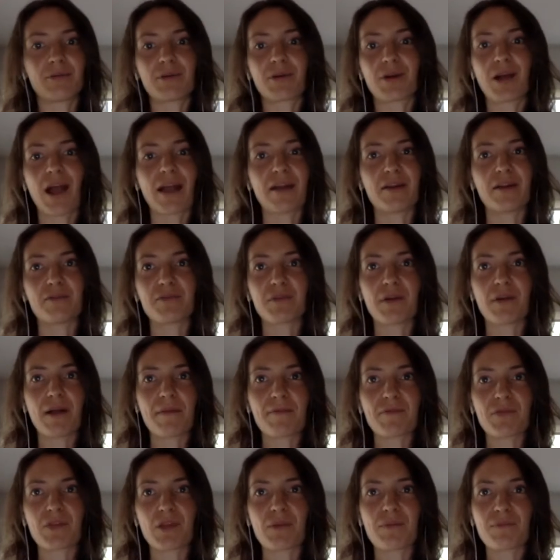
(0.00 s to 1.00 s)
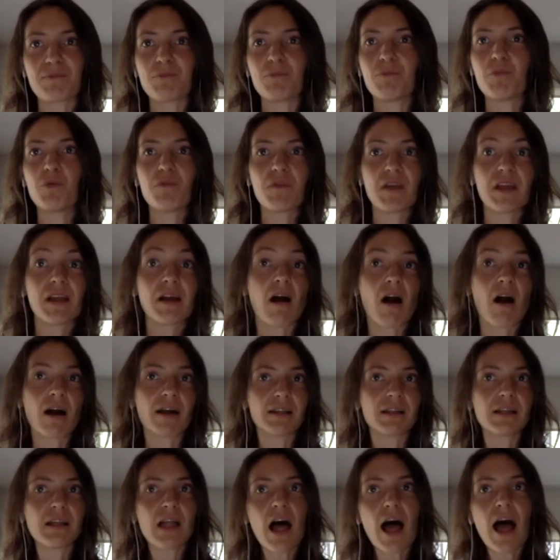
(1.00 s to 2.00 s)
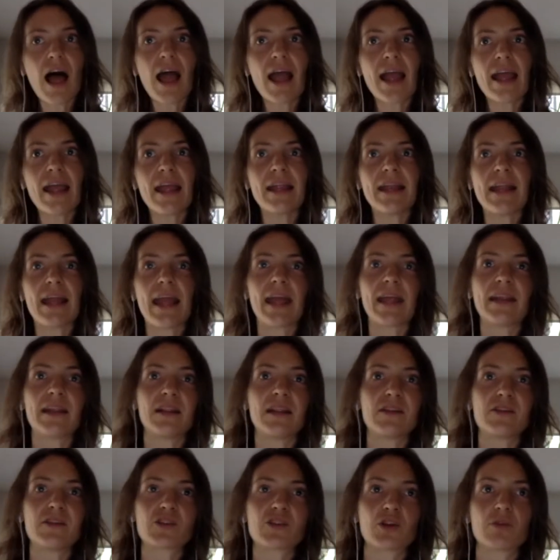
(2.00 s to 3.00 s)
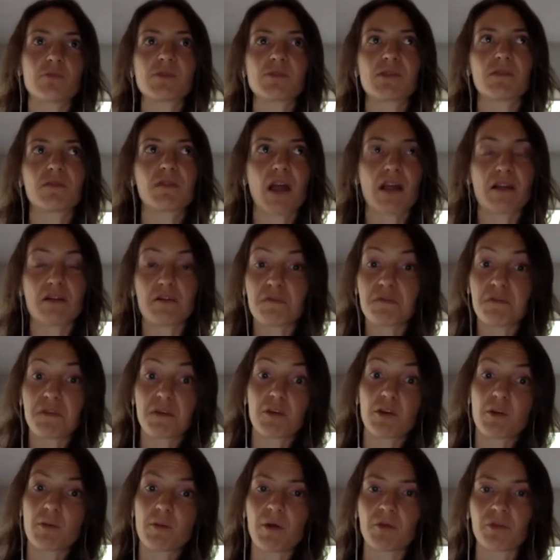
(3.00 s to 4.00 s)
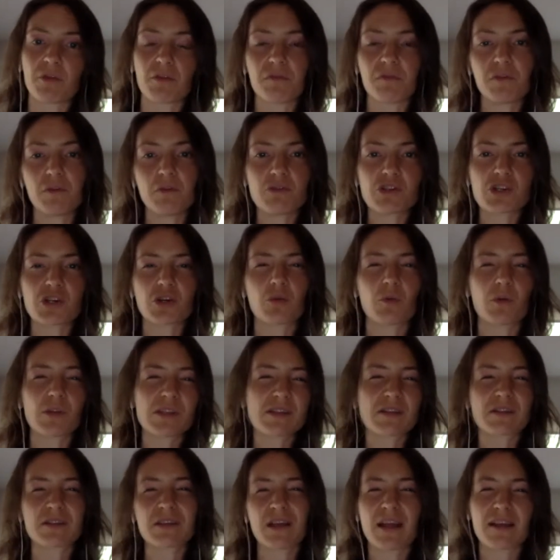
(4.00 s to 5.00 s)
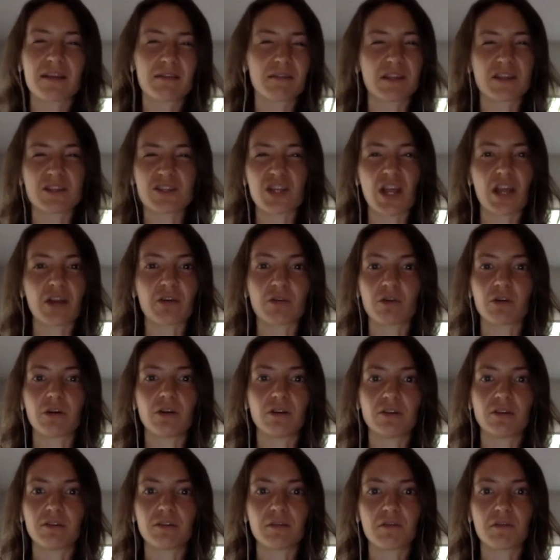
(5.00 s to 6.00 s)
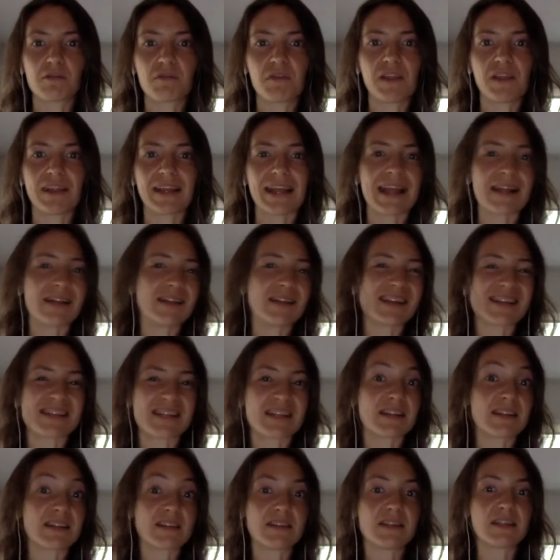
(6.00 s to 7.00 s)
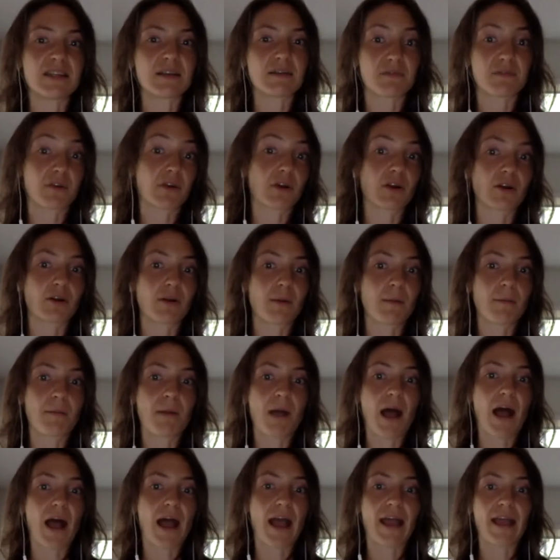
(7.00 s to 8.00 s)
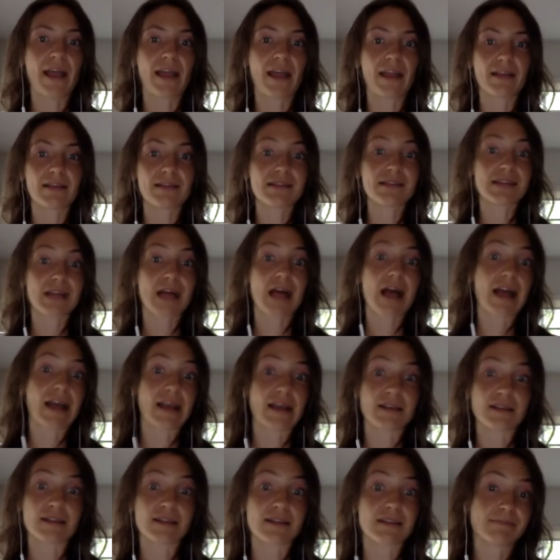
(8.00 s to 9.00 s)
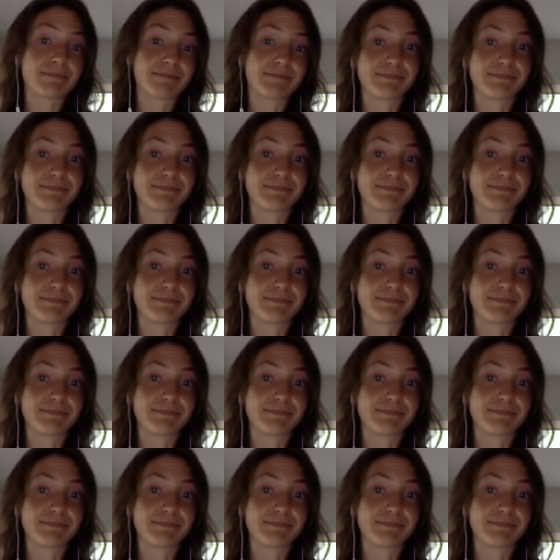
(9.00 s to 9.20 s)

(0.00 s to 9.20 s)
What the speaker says: kind of moving online and in terms of kind of fear about the future? What's kind of the general feeling, and does it differ by size?